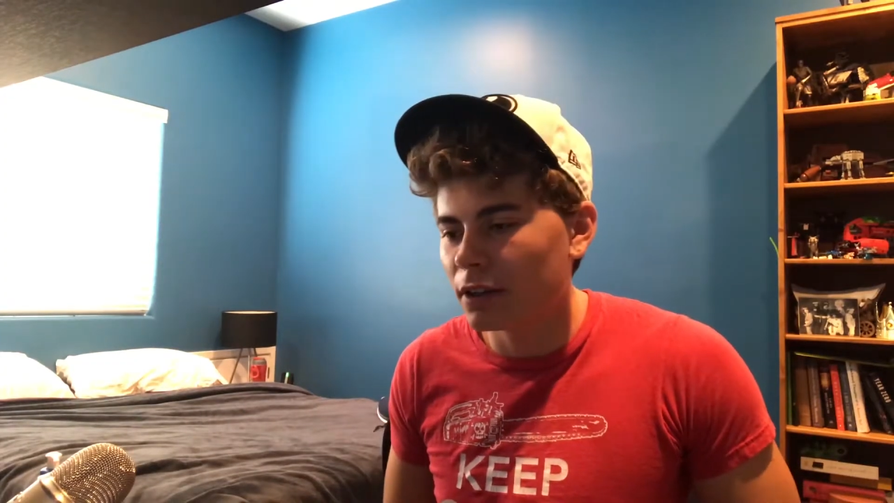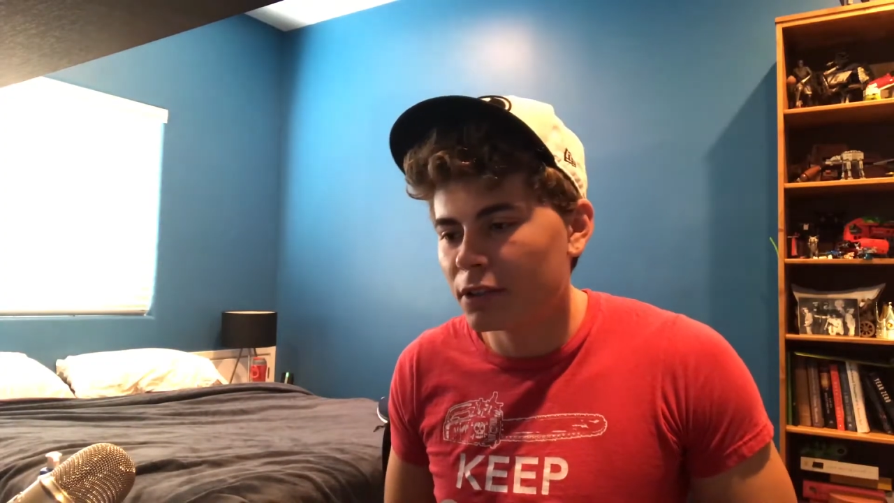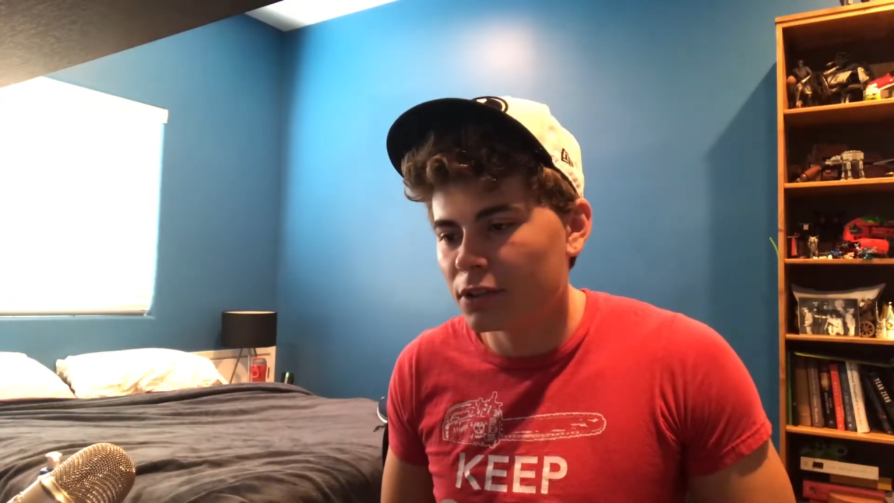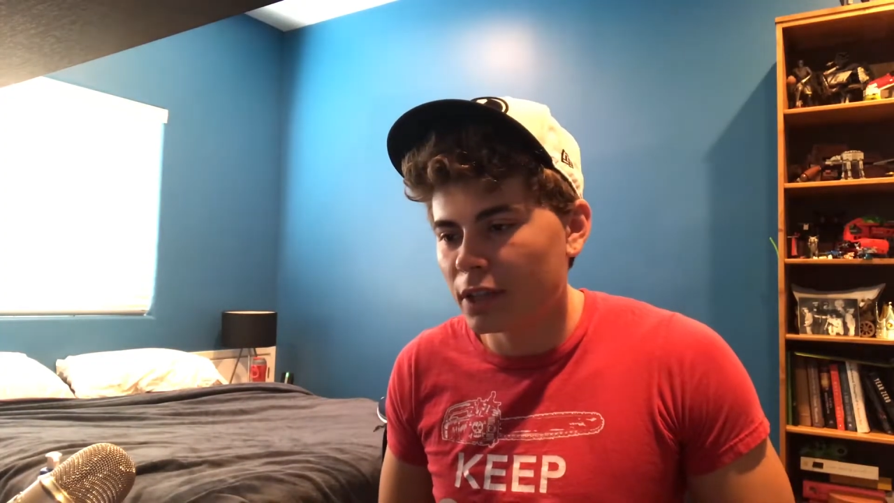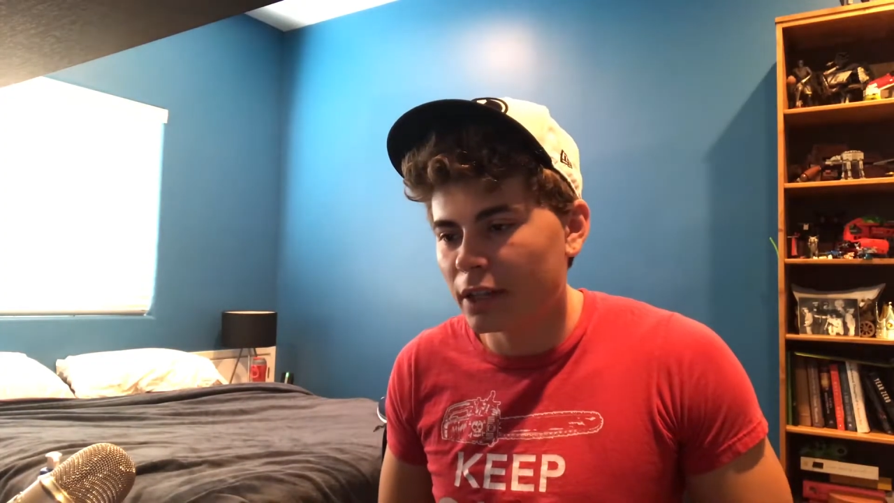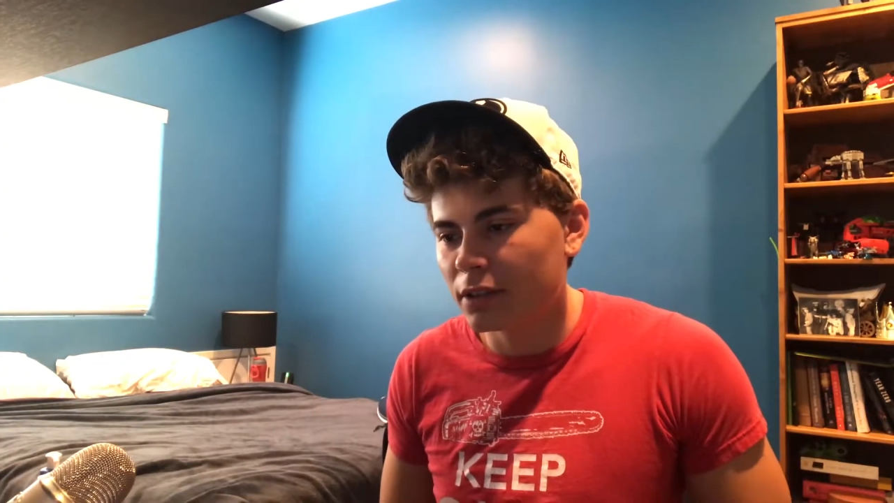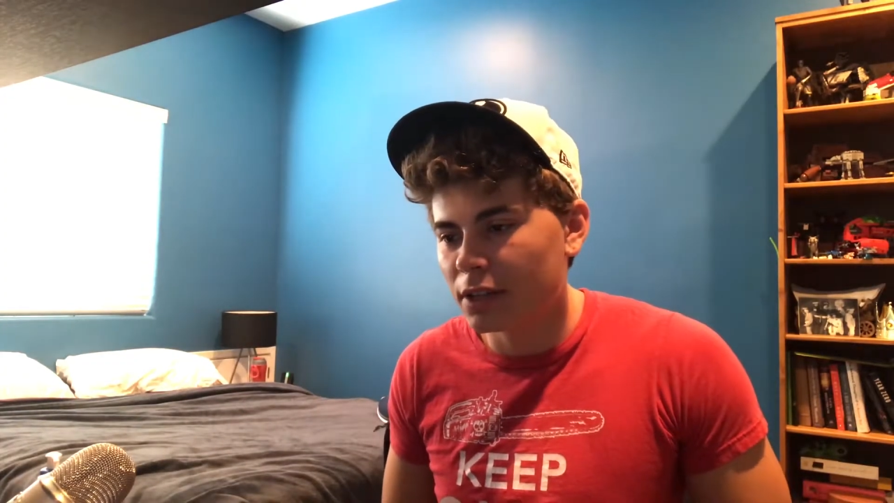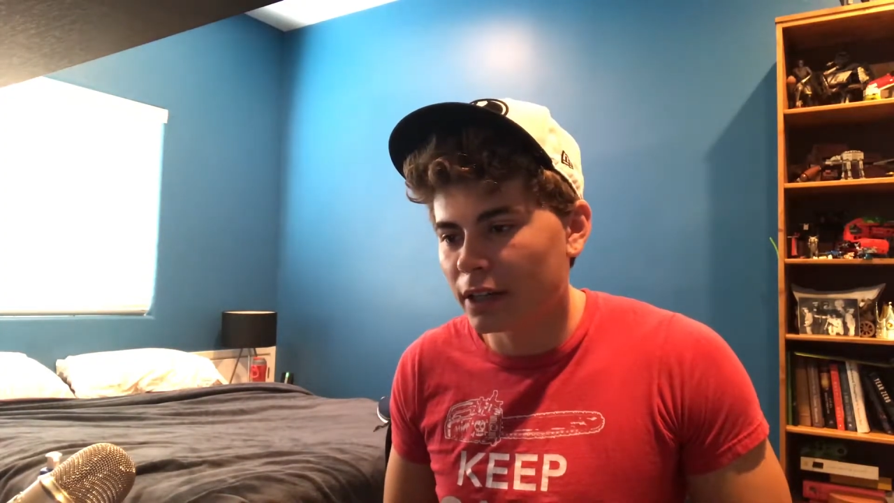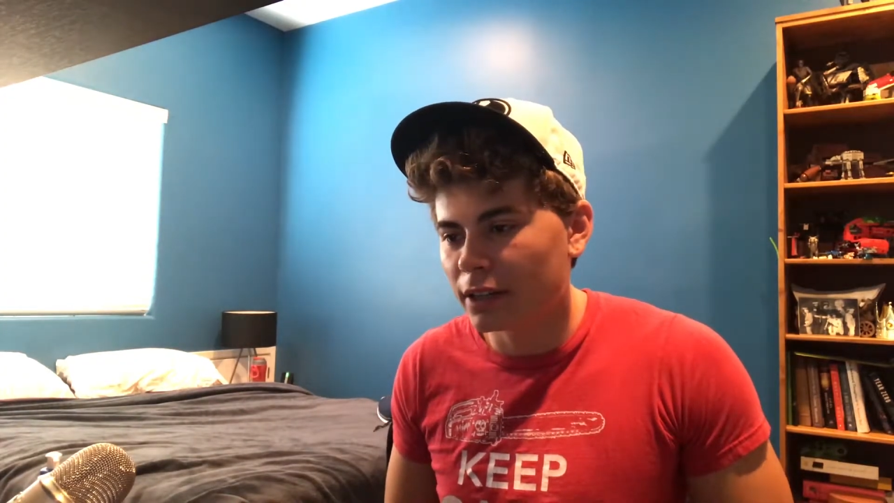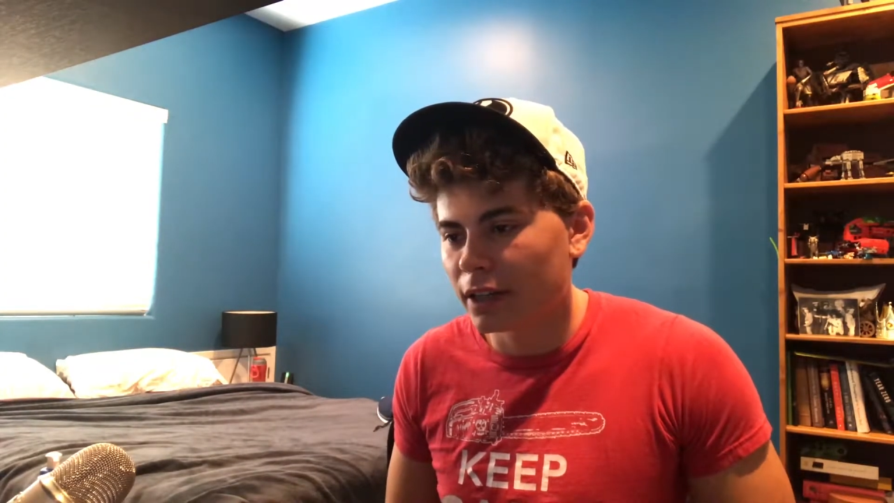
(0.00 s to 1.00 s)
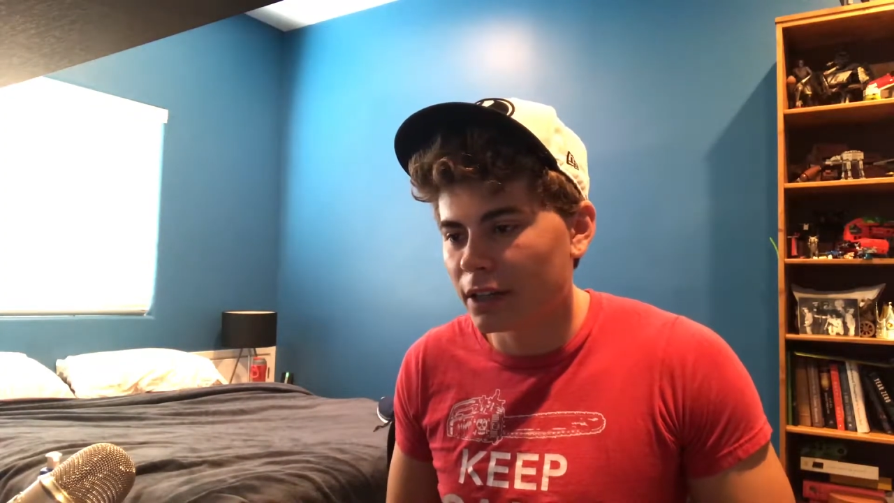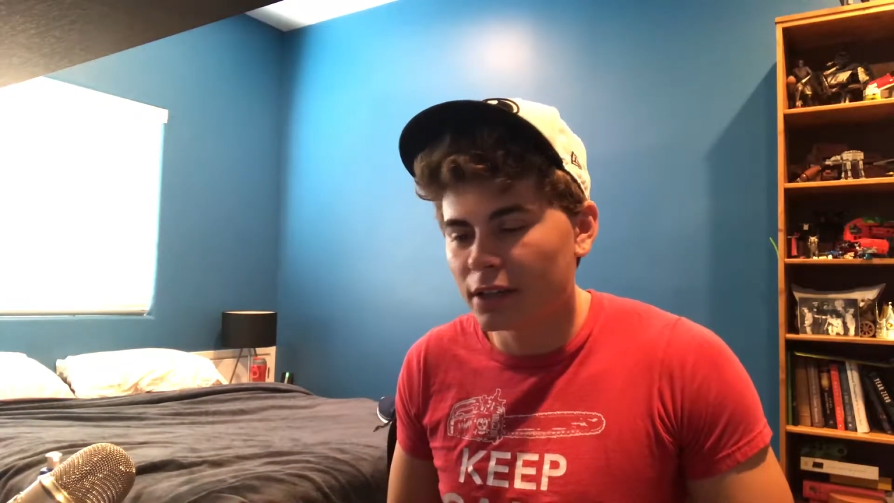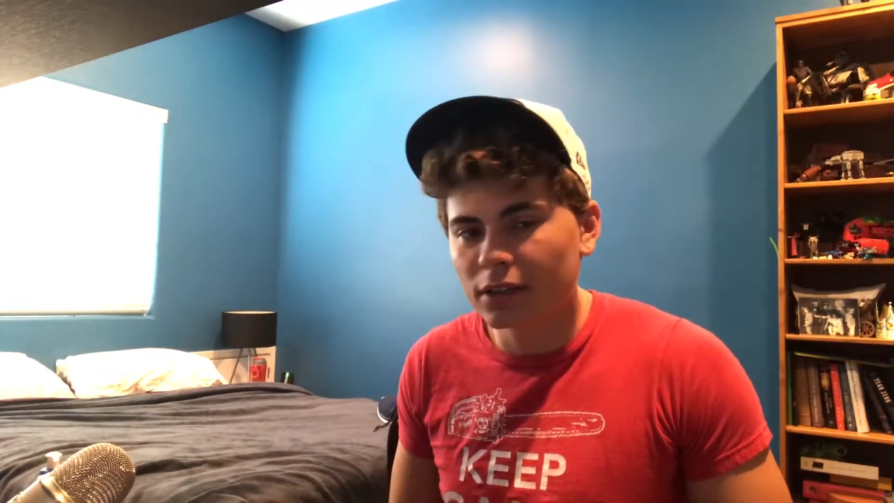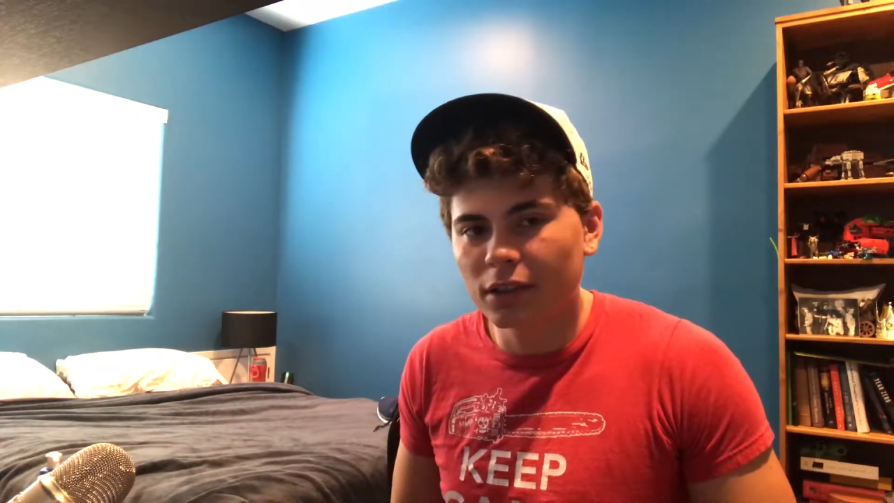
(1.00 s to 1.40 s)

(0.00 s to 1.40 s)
unsanitary